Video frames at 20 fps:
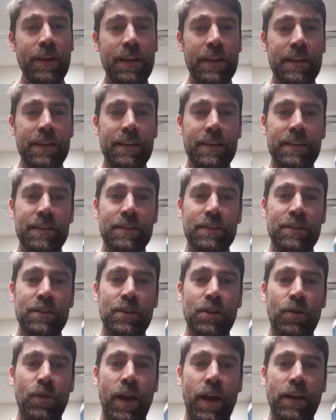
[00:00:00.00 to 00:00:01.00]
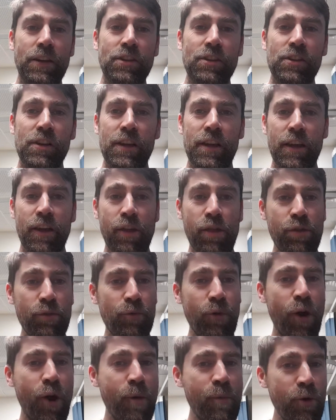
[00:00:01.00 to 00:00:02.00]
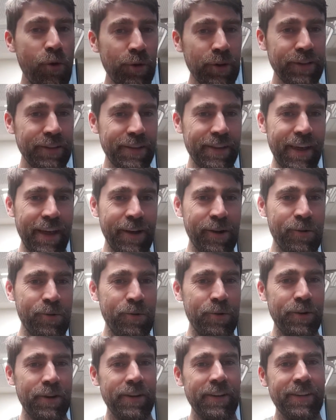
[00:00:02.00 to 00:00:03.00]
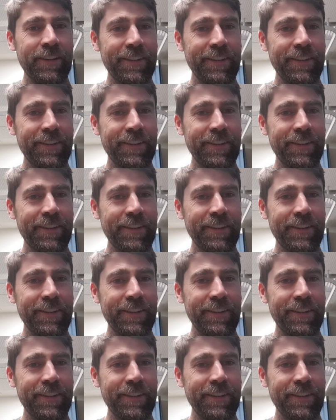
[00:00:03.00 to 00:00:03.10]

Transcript: is to actually throw them all into that corner.